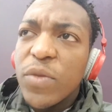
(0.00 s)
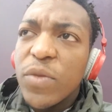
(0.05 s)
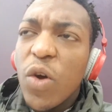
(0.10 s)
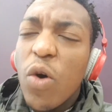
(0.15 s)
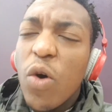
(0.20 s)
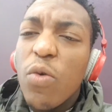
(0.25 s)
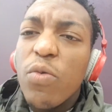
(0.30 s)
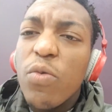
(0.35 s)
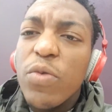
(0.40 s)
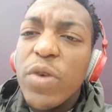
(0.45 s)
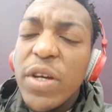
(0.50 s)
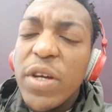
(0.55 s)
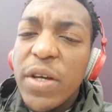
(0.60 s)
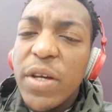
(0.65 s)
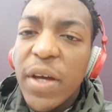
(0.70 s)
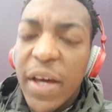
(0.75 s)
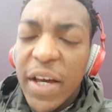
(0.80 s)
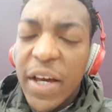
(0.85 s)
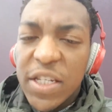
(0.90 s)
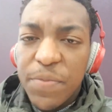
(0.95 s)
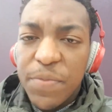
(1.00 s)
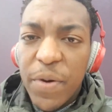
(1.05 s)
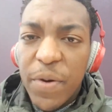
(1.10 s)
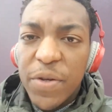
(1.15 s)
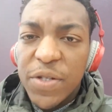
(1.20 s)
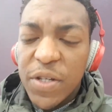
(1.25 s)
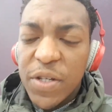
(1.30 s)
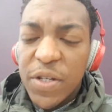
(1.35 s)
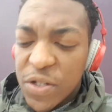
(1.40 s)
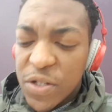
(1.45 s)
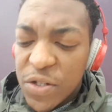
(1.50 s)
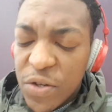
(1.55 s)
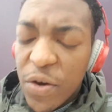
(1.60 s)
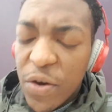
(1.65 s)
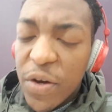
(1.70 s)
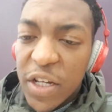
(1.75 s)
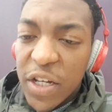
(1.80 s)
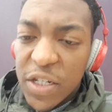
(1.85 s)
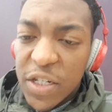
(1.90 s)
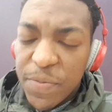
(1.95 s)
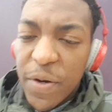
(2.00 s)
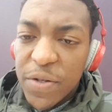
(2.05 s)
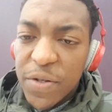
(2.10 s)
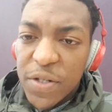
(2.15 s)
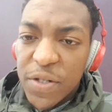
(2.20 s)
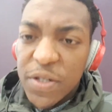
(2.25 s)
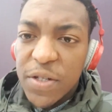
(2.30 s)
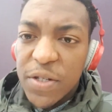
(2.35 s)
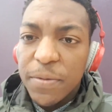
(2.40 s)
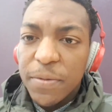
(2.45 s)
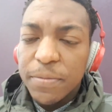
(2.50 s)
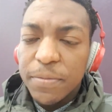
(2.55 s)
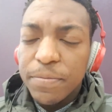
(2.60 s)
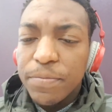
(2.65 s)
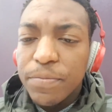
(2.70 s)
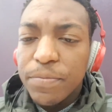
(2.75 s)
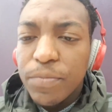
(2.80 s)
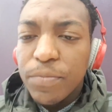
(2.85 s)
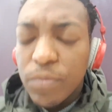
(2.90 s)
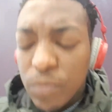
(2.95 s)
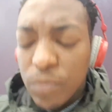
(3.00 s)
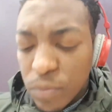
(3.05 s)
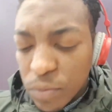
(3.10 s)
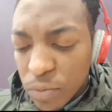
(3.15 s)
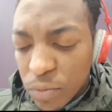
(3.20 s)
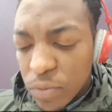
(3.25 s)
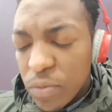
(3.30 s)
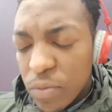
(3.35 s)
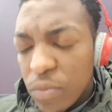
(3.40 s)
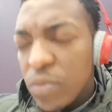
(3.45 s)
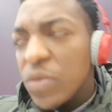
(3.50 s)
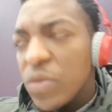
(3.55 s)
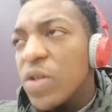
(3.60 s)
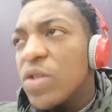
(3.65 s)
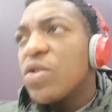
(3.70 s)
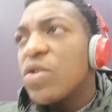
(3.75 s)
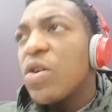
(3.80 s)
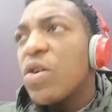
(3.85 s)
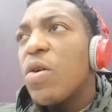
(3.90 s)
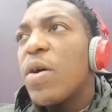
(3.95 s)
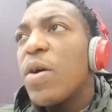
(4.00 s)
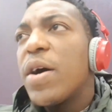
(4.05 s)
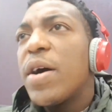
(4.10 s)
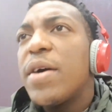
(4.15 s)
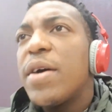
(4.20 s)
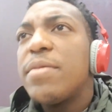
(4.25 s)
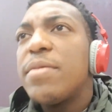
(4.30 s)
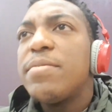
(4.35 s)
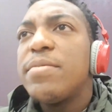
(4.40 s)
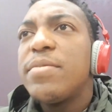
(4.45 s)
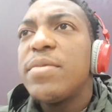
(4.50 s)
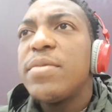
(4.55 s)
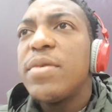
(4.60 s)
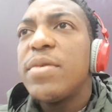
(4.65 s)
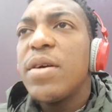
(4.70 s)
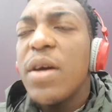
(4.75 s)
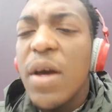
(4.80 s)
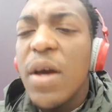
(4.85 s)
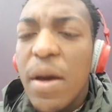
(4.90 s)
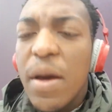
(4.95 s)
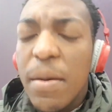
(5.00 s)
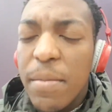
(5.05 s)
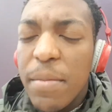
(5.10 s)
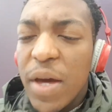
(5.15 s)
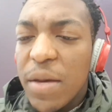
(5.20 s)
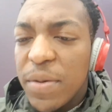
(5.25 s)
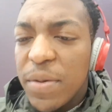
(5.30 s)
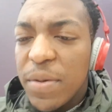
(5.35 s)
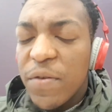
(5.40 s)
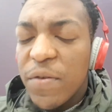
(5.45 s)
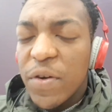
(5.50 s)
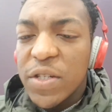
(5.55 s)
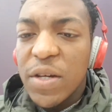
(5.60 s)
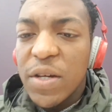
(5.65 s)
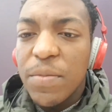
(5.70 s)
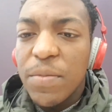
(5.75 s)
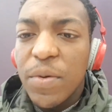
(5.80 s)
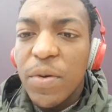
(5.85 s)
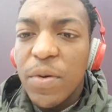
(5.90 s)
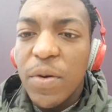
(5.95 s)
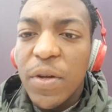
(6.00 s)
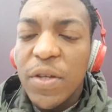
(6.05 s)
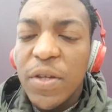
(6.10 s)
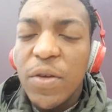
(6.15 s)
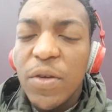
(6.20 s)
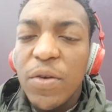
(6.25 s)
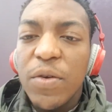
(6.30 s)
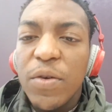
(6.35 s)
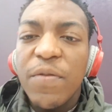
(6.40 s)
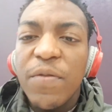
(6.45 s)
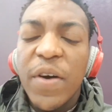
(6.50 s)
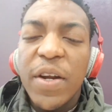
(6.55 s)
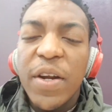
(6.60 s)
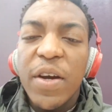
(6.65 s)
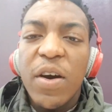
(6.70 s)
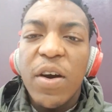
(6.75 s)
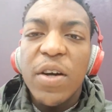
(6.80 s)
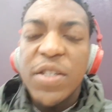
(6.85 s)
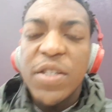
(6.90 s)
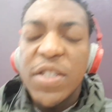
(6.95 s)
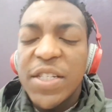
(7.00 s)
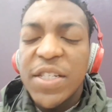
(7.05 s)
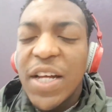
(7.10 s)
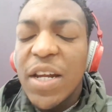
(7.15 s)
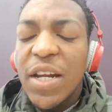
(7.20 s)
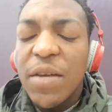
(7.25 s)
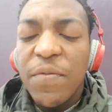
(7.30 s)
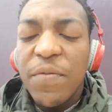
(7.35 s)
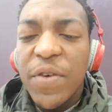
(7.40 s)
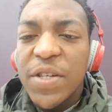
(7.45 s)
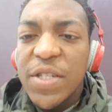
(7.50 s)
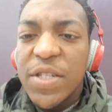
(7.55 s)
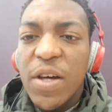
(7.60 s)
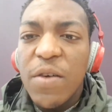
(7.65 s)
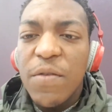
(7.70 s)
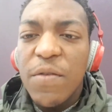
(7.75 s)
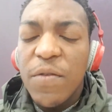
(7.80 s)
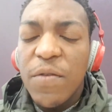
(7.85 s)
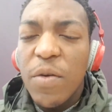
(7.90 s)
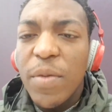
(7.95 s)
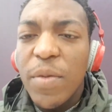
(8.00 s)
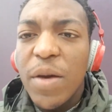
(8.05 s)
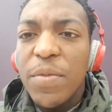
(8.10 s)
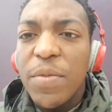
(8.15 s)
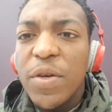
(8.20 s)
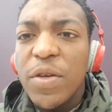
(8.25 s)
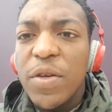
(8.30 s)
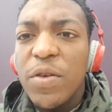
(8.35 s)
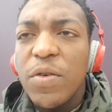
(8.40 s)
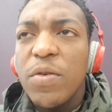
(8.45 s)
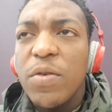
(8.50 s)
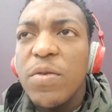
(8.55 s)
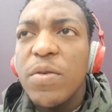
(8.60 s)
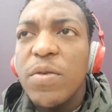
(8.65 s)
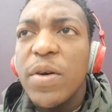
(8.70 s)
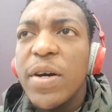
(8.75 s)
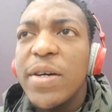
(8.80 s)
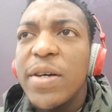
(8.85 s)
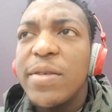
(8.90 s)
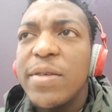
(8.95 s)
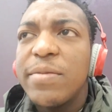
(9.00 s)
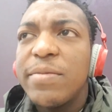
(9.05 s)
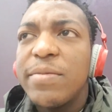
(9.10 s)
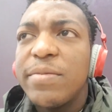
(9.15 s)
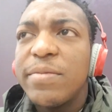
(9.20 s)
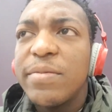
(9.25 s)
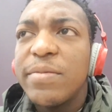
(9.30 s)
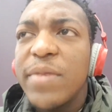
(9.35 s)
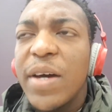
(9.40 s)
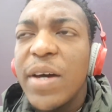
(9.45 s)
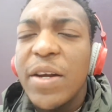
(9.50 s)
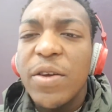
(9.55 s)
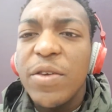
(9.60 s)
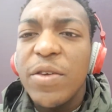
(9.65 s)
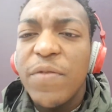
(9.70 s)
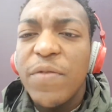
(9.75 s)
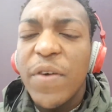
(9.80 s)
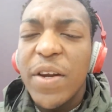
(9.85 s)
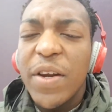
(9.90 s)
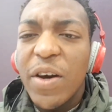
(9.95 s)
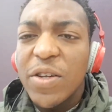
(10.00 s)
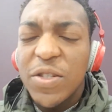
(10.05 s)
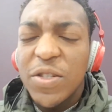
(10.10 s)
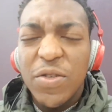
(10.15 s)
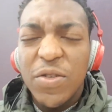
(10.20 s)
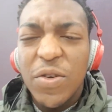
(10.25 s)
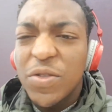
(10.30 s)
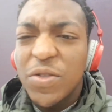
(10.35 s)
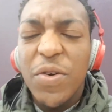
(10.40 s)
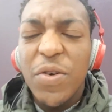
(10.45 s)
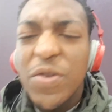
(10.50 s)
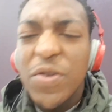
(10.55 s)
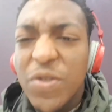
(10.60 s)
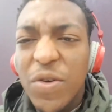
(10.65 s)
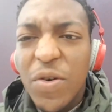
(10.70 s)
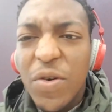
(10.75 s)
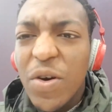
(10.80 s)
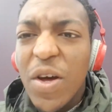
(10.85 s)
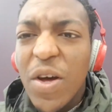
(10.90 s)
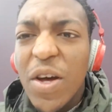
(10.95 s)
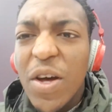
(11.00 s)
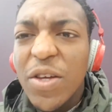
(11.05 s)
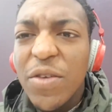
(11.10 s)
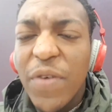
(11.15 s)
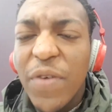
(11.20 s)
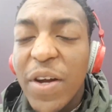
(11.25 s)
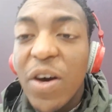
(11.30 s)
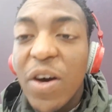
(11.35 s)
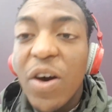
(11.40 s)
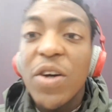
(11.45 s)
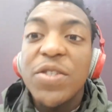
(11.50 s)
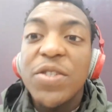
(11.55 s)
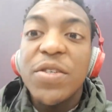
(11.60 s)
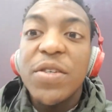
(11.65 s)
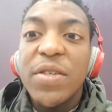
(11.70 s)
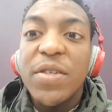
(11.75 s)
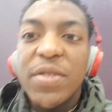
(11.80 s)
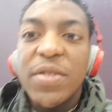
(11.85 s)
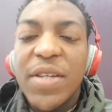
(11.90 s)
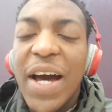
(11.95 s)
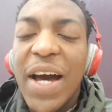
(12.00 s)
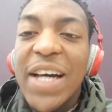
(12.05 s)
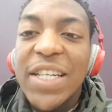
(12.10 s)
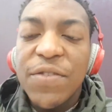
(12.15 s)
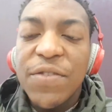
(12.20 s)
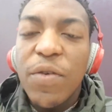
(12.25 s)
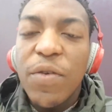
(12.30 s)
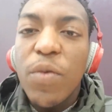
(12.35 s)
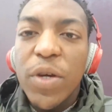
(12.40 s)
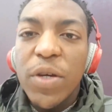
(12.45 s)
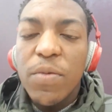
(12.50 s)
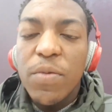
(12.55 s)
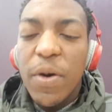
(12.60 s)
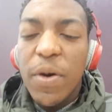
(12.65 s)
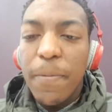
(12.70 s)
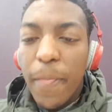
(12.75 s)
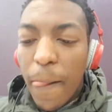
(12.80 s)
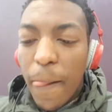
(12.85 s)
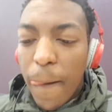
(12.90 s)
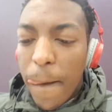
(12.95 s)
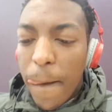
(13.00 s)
or re-experiencing certain experiences. So maybe, for example, you find it hard to stand up for yourself, or maybe I don't know, you find it hard to talk to girls, or you find it hard to ask for what you want.